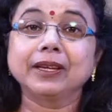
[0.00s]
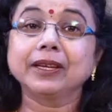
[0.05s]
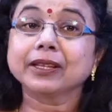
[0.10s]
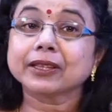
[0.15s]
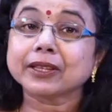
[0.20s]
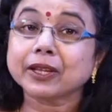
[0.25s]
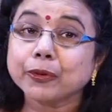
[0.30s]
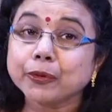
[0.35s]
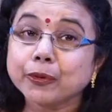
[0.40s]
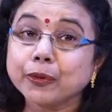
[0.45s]

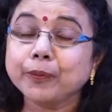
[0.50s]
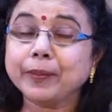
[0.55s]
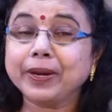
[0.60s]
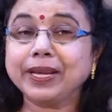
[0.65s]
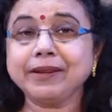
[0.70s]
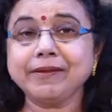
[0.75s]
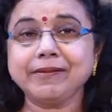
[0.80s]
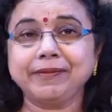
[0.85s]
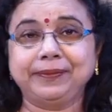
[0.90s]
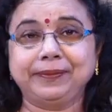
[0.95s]
the women
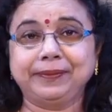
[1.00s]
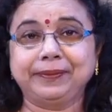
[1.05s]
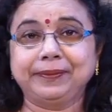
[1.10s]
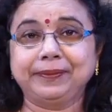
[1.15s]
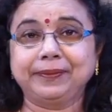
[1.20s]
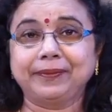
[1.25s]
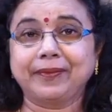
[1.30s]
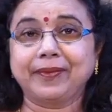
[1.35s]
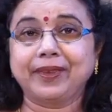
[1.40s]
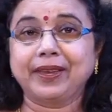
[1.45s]

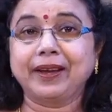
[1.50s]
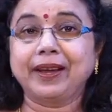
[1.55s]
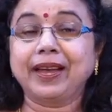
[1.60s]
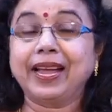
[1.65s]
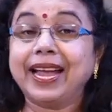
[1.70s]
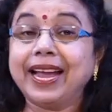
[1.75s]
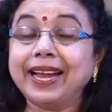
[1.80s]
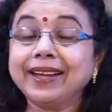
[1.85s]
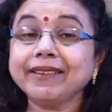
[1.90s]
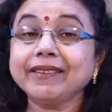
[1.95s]

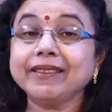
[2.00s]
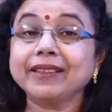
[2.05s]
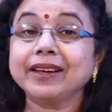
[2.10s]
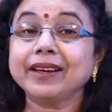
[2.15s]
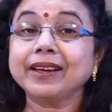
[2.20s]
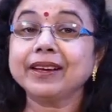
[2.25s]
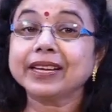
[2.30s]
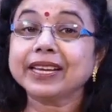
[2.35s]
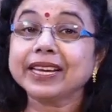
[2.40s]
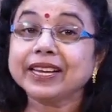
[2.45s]
and
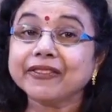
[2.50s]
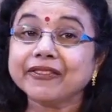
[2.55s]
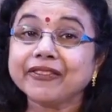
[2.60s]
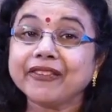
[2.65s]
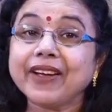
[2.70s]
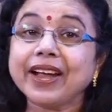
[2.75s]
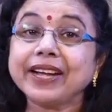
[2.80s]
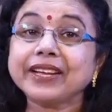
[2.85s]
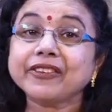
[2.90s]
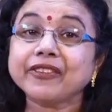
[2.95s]
the
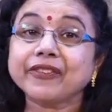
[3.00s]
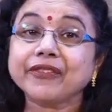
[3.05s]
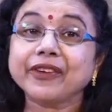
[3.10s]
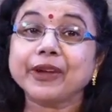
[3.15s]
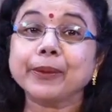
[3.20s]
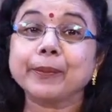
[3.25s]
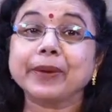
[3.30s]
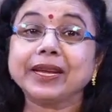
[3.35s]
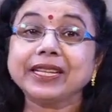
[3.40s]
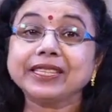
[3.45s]
infant
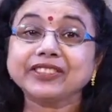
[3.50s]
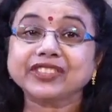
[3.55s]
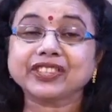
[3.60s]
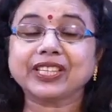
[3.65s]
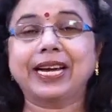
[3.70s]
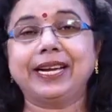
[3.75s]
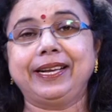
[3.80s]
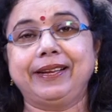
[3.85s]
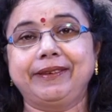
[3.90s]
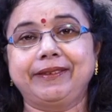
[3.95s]
female
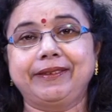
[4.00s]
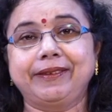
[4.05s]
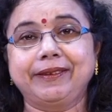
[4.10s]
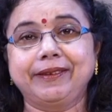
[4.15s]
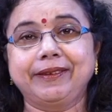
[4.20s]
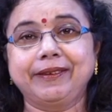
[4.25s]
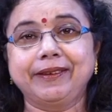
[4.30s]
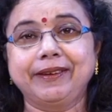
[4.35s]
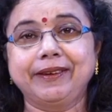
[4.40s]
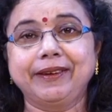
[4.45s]
child.
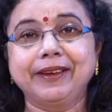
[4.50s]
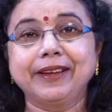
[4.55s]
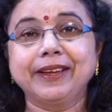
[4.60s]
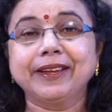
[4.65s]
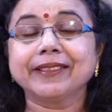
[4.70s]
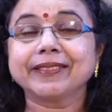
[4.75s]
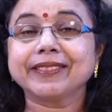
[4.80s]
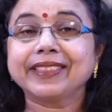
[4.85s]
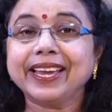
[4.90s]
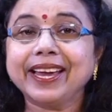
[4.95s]

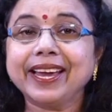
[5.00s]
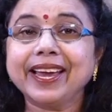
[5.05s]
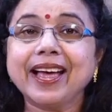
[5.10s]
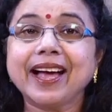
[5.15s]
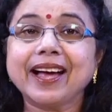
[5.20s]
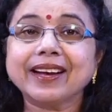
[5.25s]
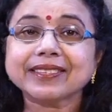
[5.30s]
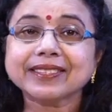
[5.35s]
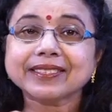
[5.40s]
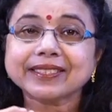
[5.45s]
They
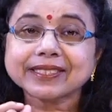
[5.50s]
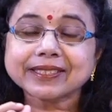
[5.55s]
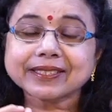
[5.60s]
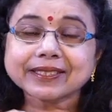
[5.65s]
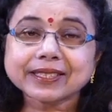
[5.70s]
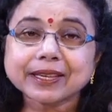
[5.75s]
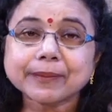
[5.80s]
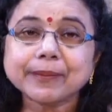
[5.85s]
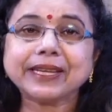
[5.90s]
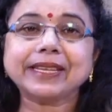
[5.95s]
are
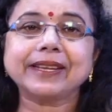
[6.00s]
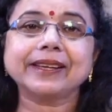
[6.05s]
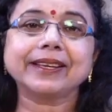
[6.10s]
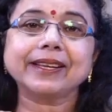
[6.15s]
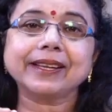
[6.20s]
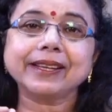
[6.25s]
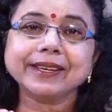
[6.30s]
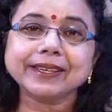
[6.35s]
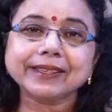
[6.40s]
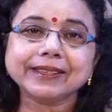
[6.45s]

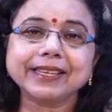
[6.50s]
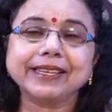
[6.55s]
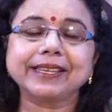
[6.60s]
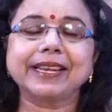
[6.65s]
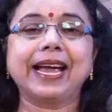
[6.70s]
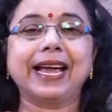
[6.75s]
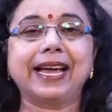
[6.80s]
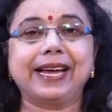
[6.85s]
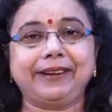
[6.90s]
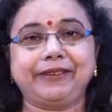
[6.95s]
systematically
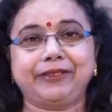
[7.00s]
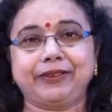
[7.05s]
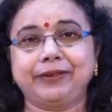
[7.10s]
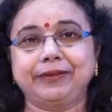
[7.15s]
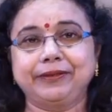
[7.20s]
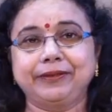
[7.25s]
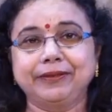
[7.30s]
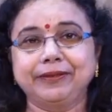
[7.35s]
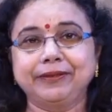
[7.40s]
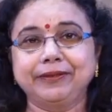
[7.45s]
denied
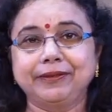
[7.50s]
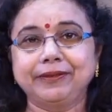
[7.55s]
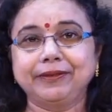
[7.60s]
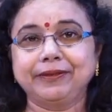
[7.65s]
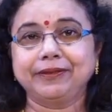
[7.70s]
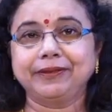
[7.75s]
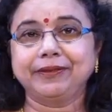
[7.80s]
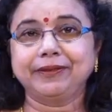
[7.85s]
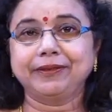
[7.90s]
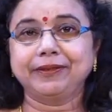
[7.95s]

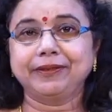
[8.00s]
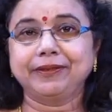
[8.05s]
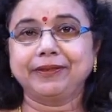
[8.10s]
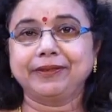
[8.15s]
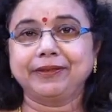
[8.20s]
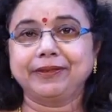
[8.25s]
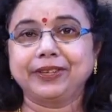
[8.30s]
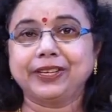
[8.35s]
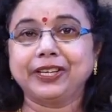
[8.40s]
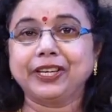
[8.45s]

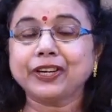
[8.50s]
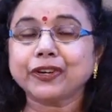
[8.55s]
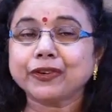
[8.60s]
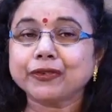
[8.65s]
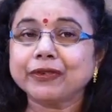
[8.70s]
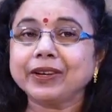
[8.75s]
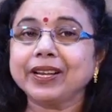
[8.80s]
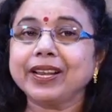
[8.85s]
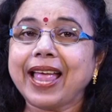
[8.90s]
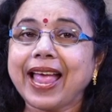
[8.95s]

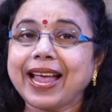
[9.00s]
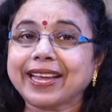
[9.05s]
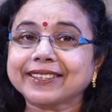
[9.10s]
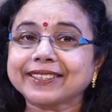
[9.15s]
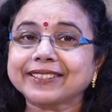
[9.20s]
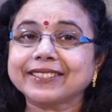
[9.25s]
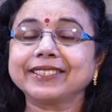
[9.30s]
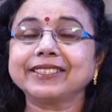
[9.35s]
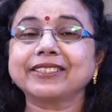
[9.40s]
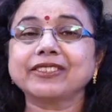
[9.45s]
equal
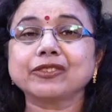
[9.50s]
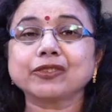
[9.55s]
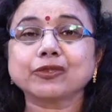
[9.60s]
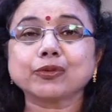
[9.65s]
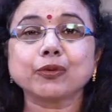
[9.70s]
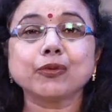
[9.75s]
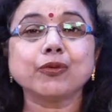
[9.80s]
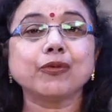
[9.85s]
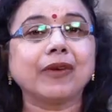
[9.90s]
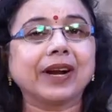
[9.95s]
access
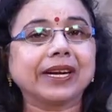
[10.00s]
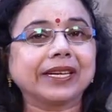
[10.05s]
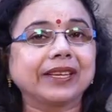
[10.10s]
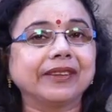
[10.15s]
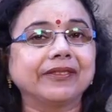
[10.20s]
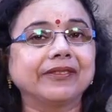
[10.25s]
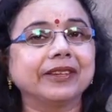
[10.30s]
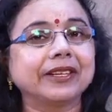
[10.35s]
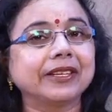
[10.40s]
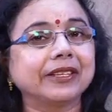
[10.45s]
to
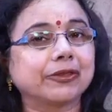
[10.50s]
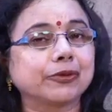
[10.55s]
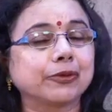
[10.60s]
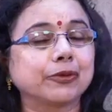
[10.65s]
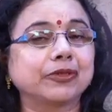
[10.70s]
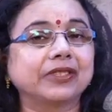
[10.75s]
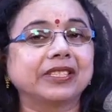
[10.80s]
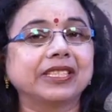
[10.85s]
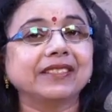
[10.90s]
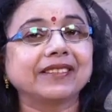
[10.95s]
whatever
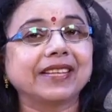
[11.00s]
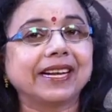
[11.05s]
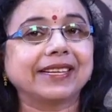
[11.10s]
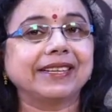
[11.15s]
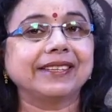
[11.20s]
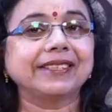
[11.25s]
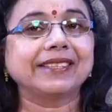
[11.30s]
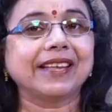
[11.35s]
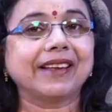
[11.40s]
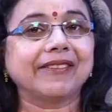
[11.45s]
resources that
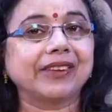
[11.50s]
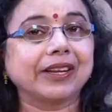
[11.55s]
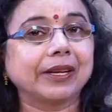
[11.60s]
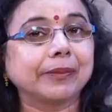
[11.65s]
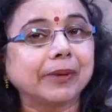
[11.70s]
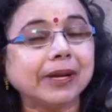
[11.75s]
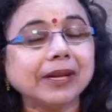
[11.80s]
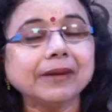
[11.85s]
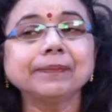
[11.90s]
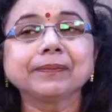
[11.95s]
is
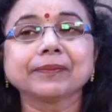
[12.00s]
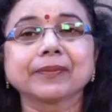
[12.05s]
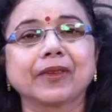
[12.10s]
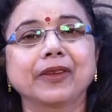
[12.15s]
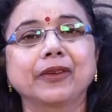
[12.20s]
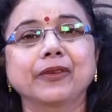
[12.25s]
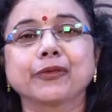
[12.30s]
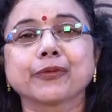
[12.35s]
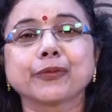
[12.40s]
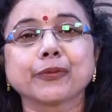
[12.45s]
available
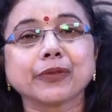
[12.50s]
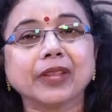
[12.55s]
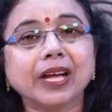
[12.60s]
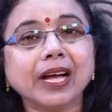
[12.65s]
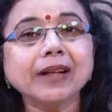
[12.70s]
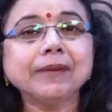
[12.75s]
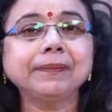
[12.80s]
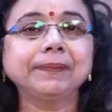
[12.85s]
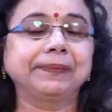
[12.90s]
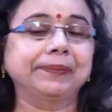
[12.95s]
to the
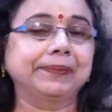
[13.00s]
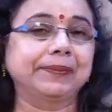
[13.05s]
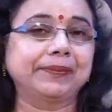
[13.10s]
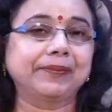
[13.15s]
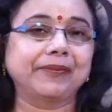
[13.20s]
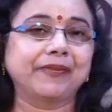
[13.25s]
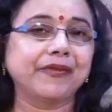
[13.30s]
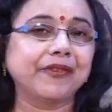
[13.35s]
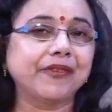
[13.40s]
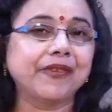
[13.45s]

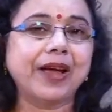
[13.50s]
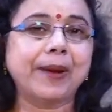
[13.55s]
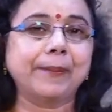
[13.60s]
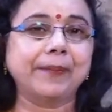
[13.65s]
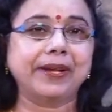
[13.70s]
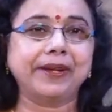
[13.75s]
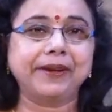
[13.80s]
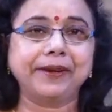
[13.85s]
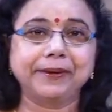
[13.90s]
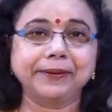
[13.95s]

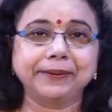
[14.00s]
family.